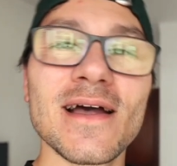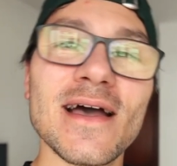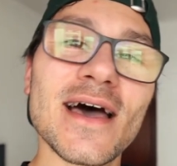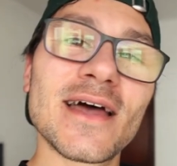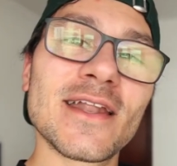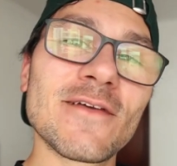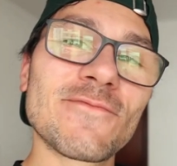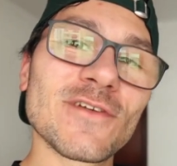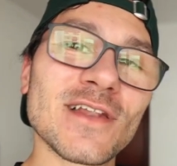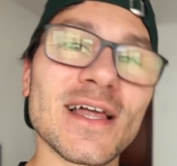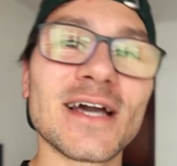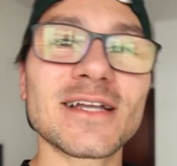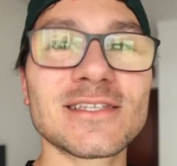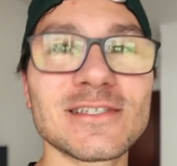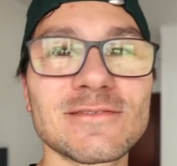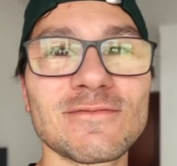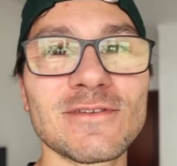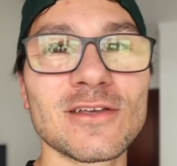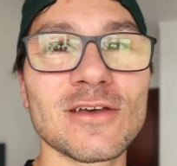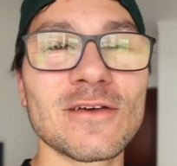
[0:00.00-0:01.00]
And if you like
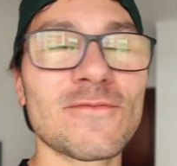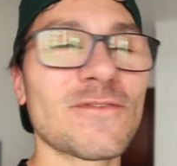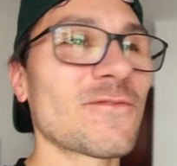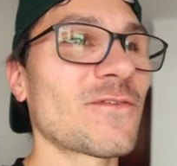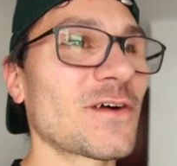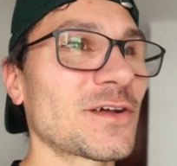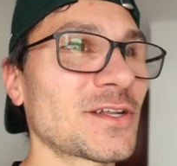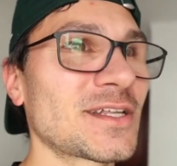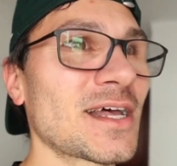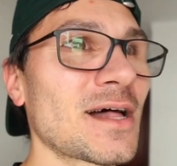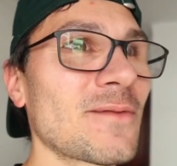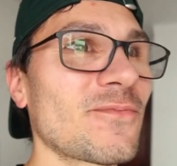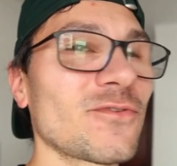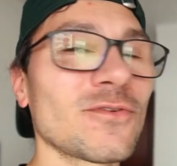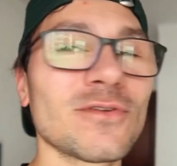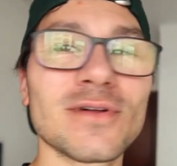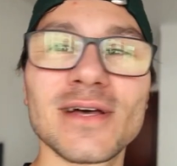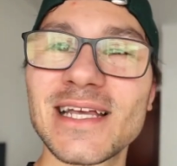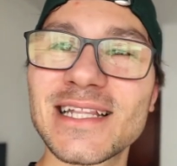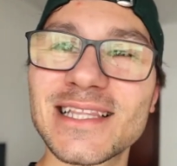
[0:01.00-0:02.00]
this video, if you found it
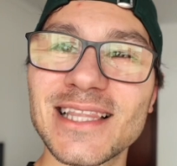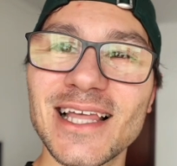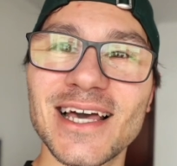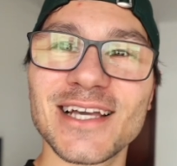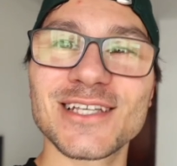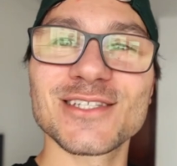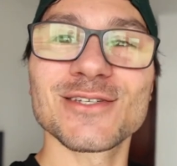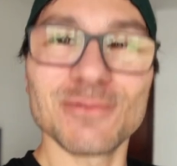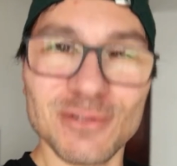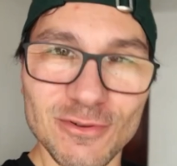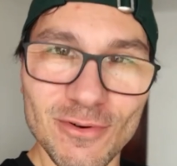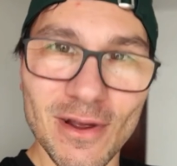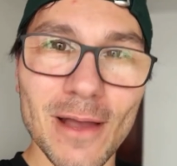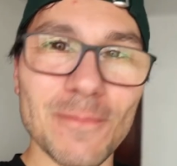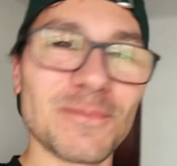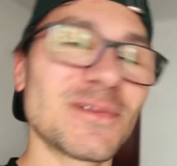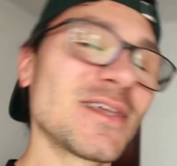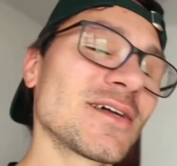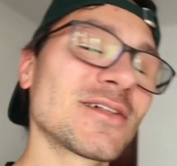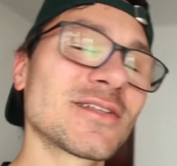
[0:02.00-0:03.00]
helpful, hit like,
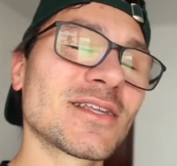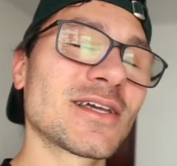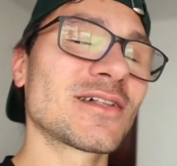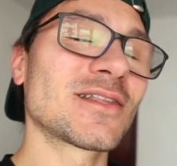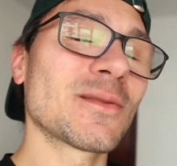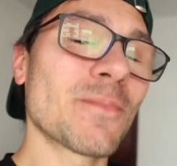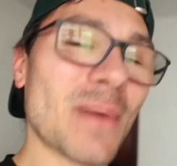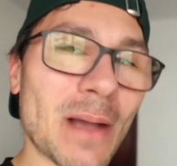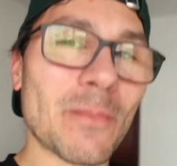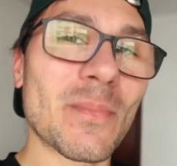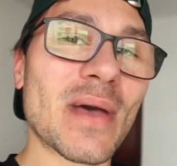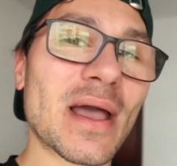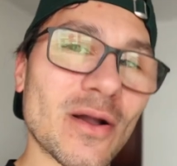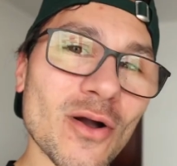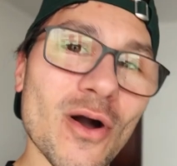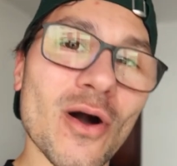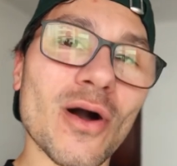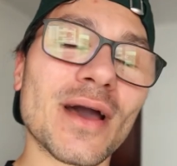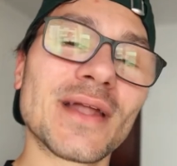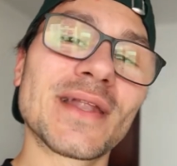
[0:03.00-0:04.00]
subscribe,
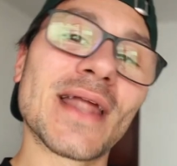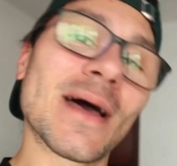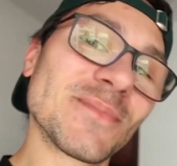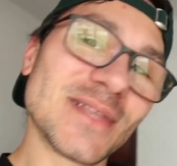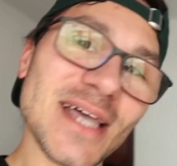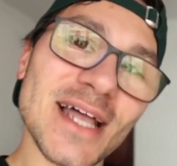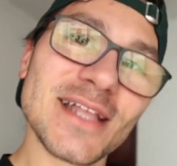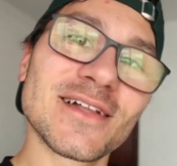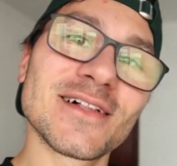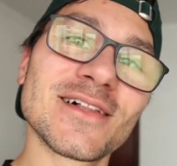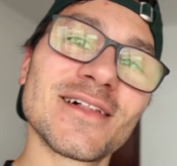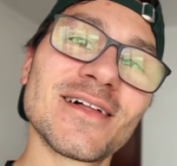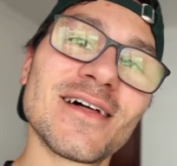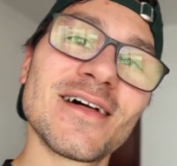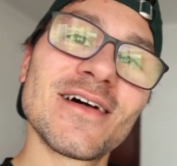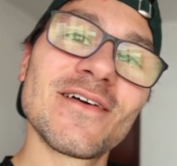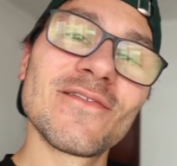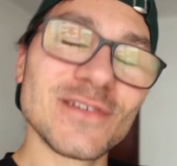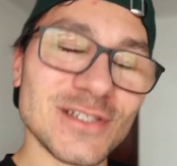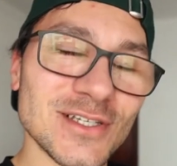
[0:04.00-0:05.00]
ding-a-ding-a-da-bang-bang-gong, and I'm Daniel.
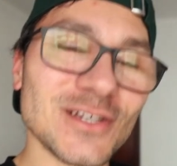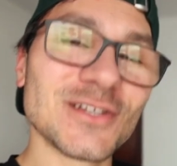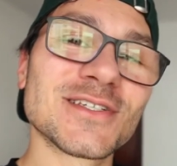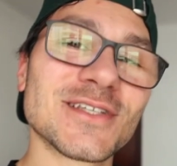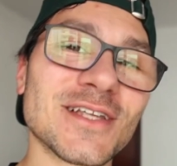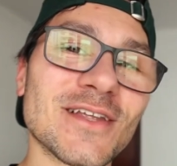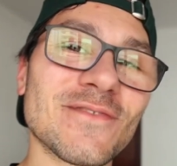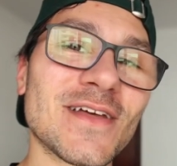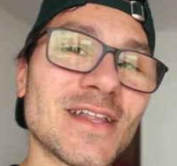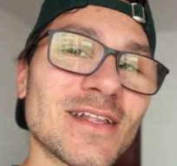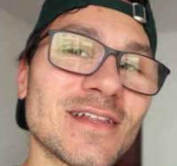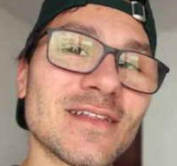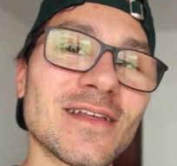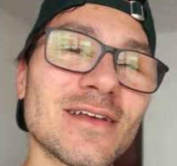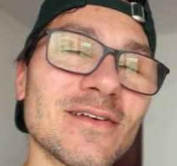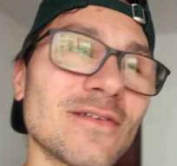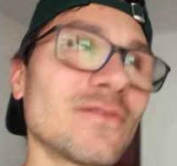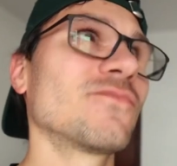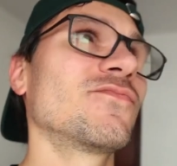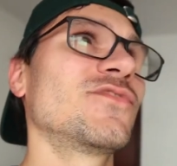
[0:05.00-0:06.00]
We see us
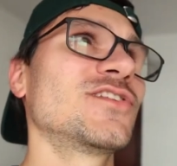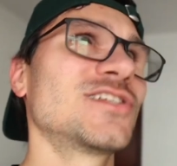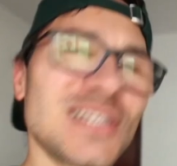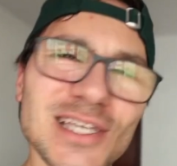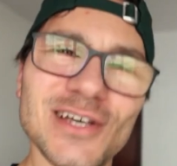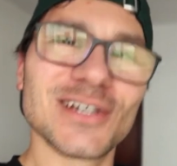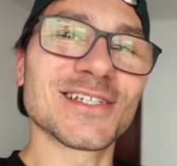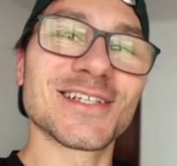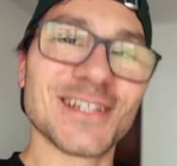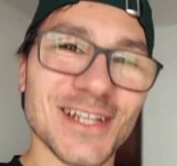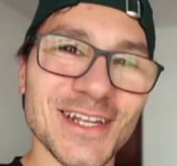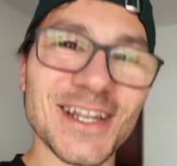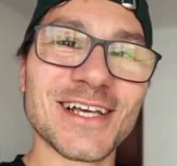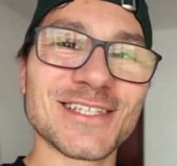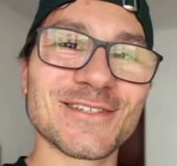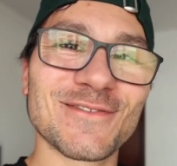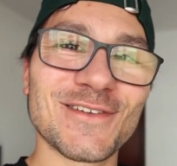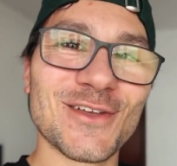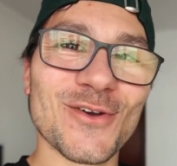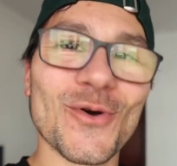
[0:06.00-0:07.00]
in the
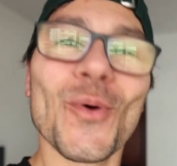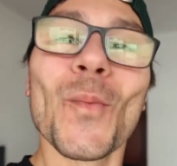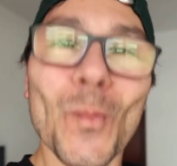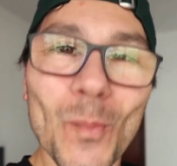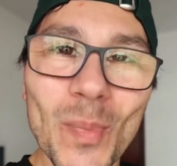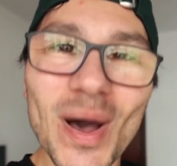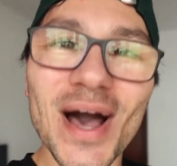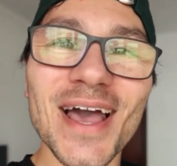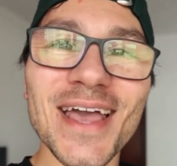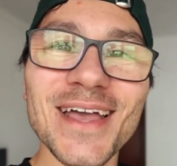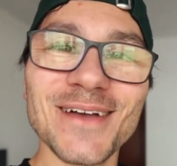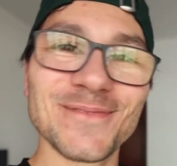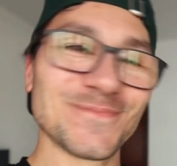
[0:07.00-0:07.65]
next video. Bye.